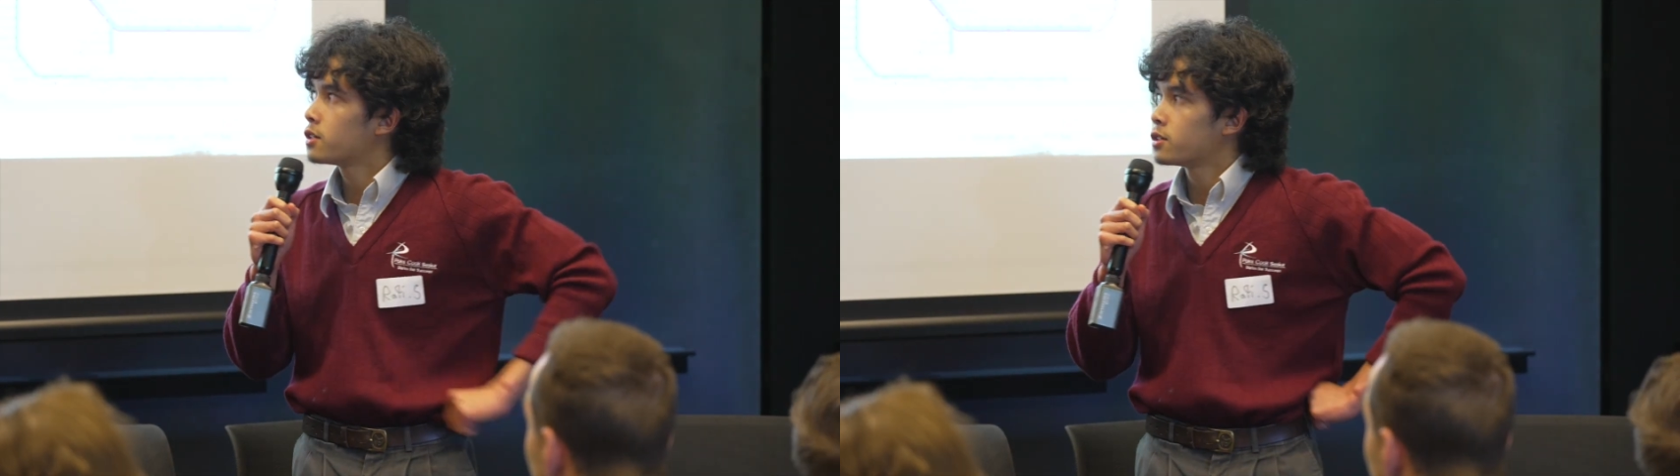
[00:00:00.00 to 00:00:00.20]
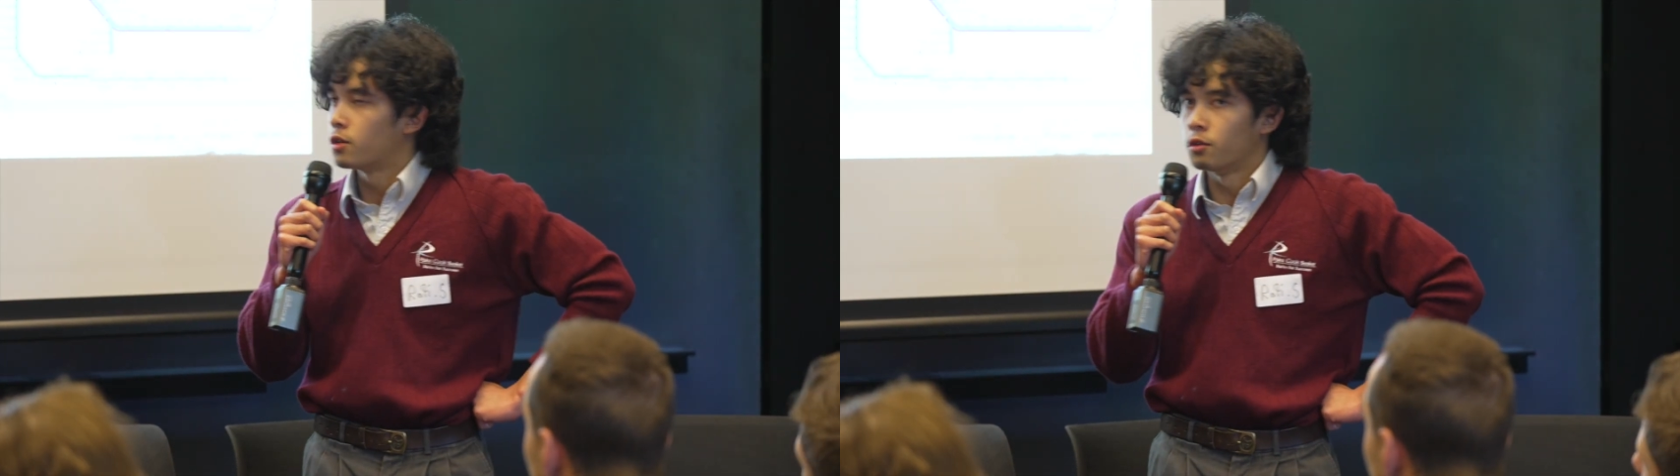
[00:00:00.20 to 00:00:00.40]

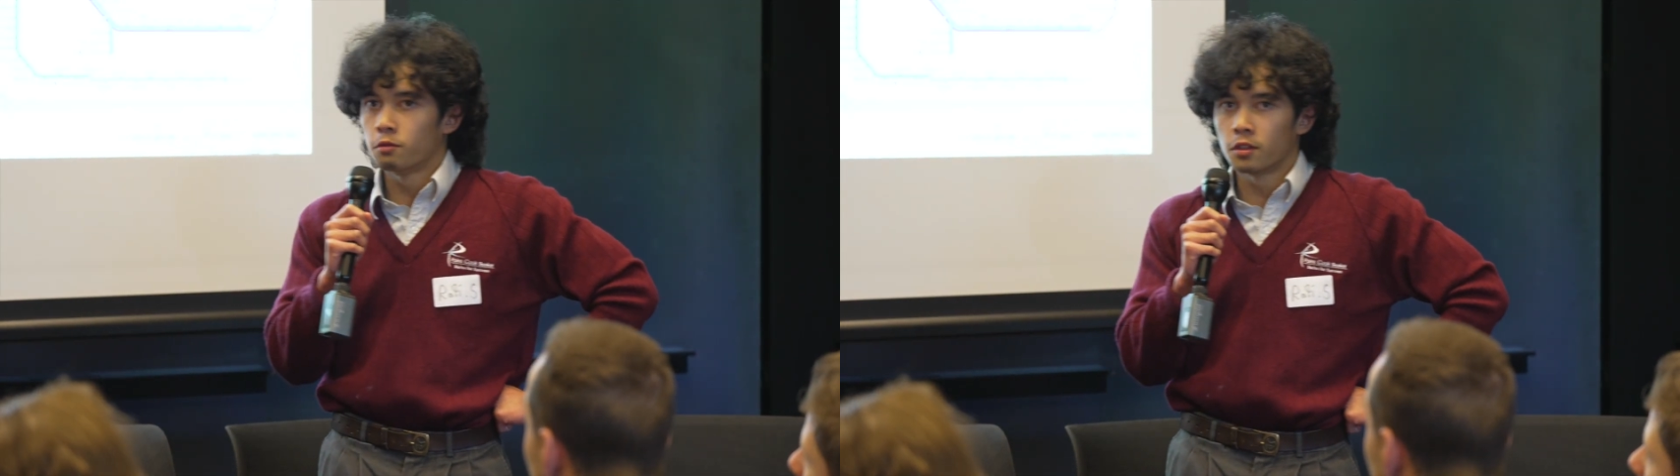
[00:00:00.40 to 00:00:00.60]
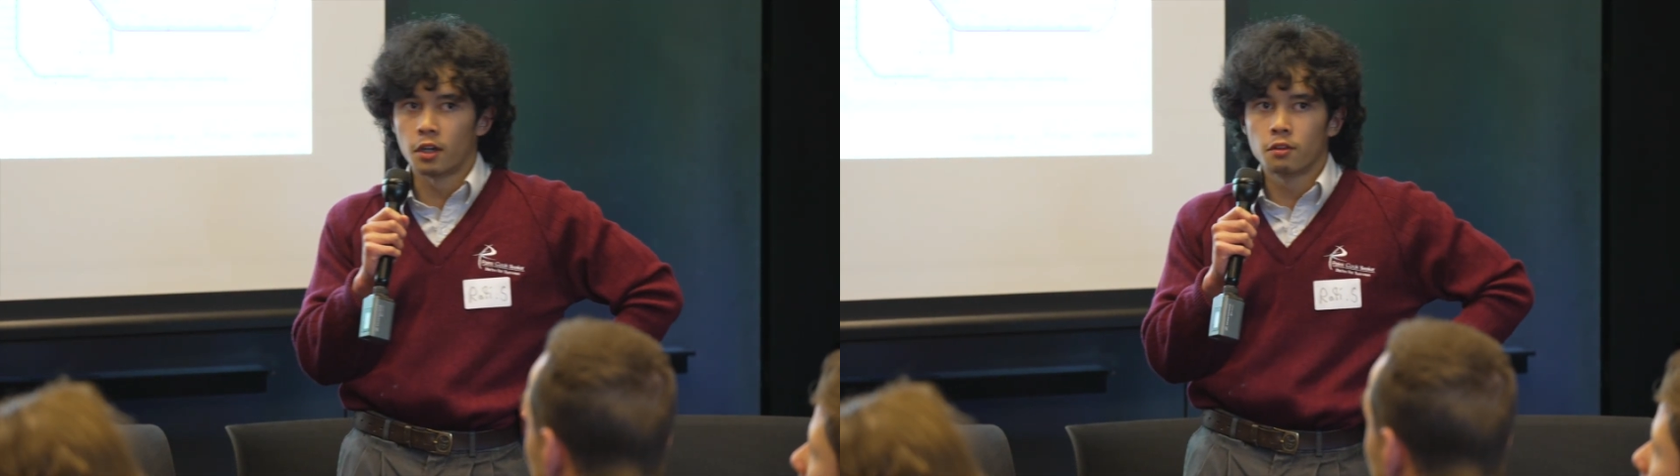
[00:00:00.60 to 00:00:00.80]
So
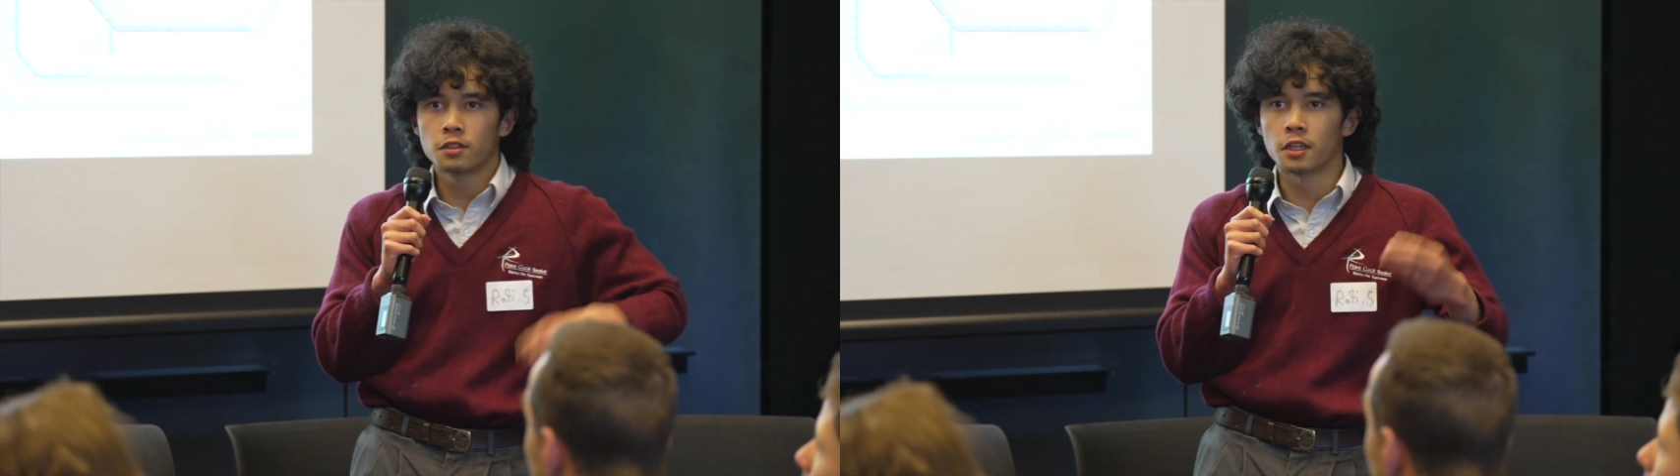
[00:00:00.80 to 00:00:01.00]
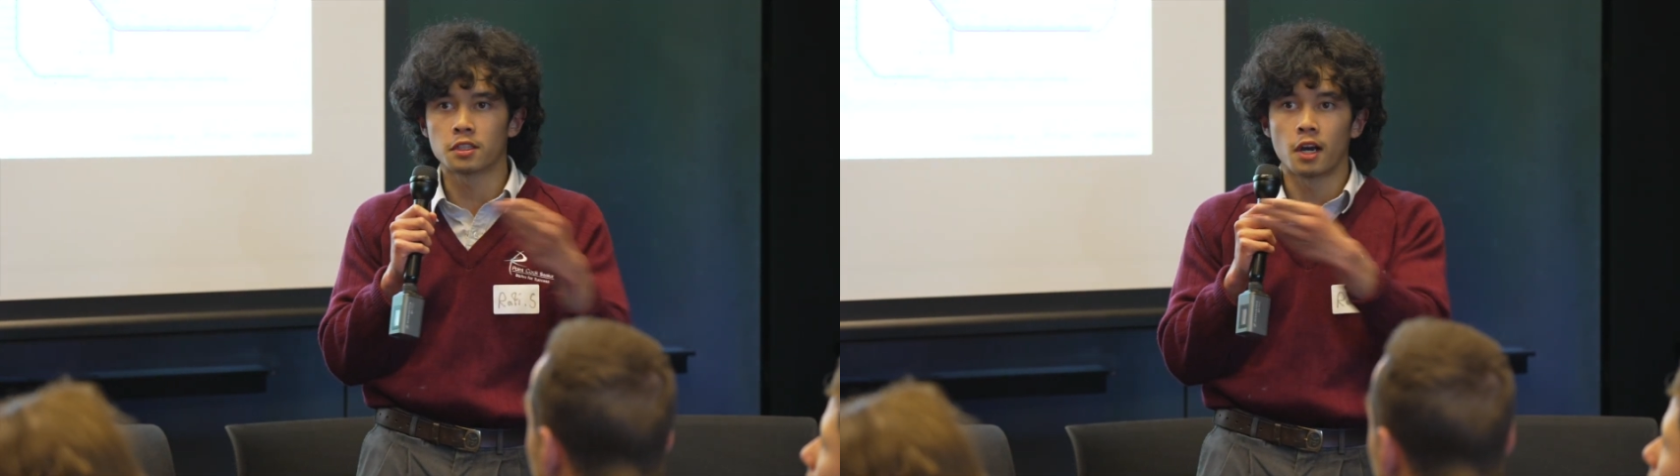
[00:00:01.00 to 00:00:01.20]

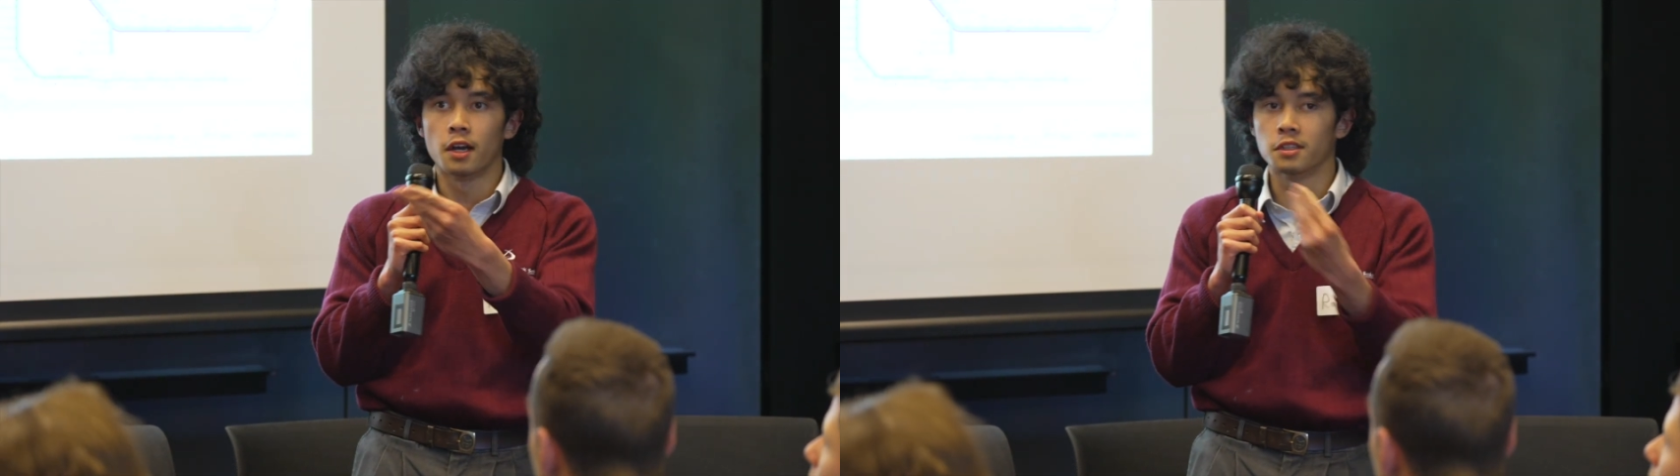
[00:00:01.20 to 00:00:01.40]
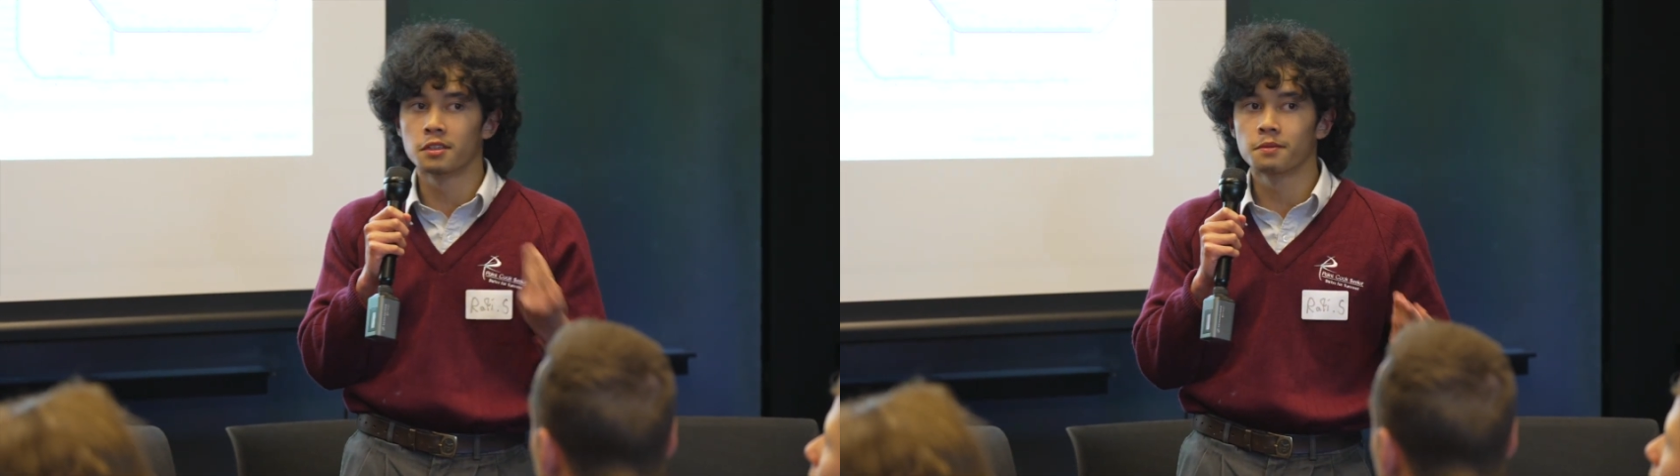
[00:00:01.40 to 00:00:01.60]
6 cars